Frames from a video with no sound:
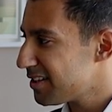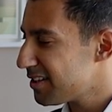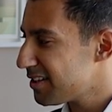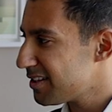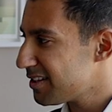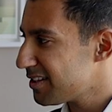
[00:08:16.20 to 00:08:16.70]

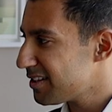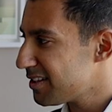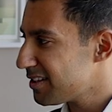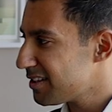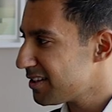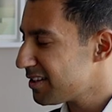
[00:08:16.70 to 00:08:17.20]

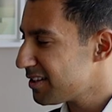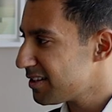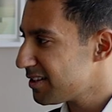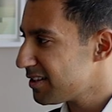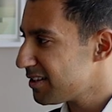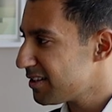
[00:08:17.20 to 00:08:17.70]

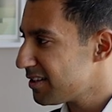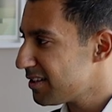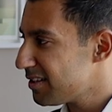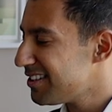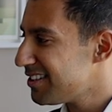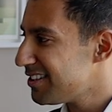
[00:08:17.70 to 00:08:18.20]

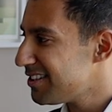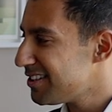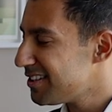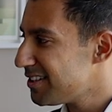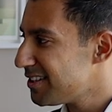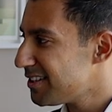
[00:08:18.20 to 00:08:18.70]
[no speech]